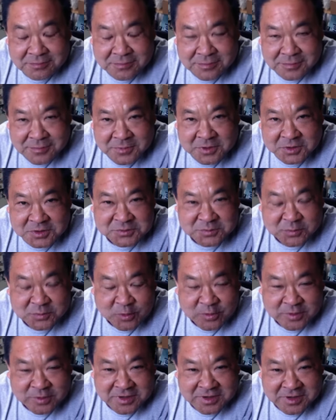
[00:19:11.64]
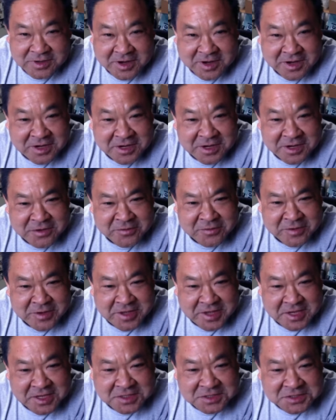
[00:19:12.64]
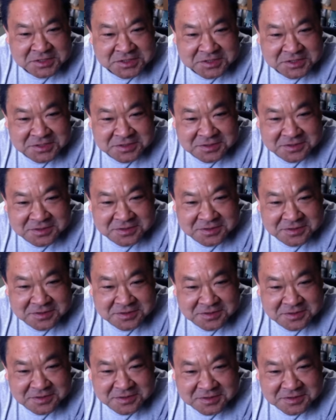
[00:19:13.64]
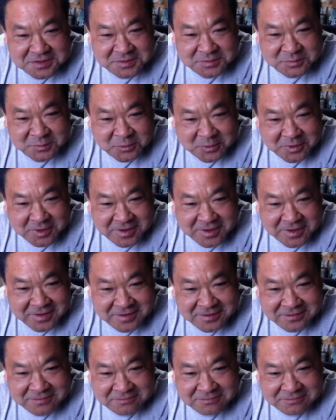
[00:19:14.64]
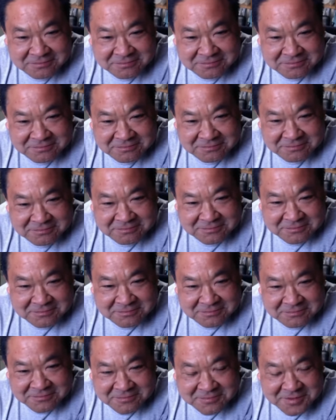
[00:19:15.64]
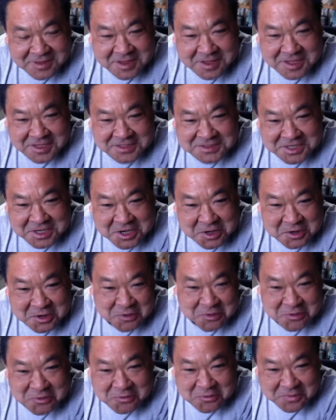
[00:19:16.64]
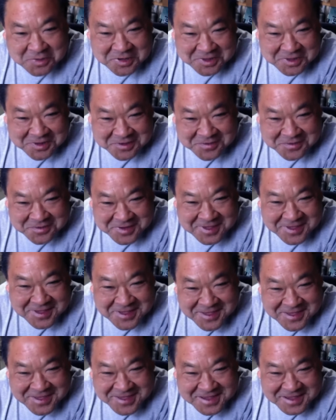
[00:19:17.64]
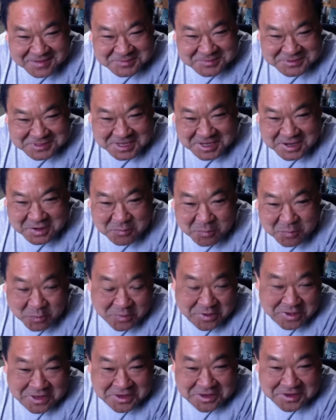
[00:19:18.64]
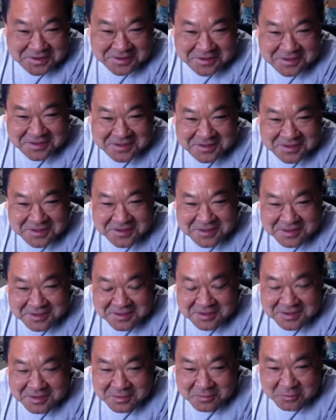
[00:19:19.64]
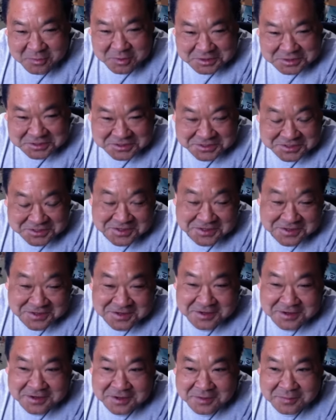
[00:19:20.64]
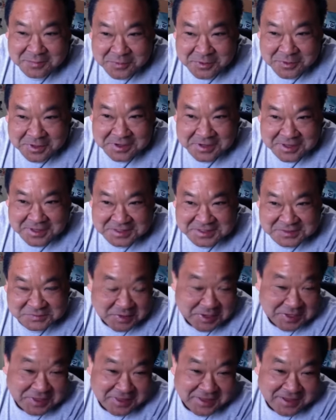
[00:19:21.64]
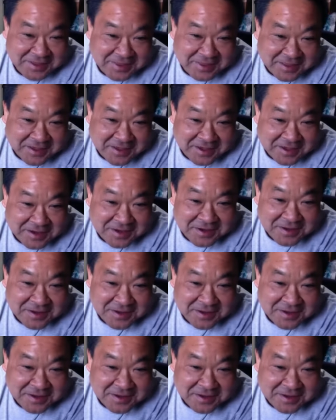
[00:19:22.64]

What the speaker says: There's more than a 90-degree edge. It's more like I guess 120 degree. It comes to like a point where it shouldn't, but it's made like that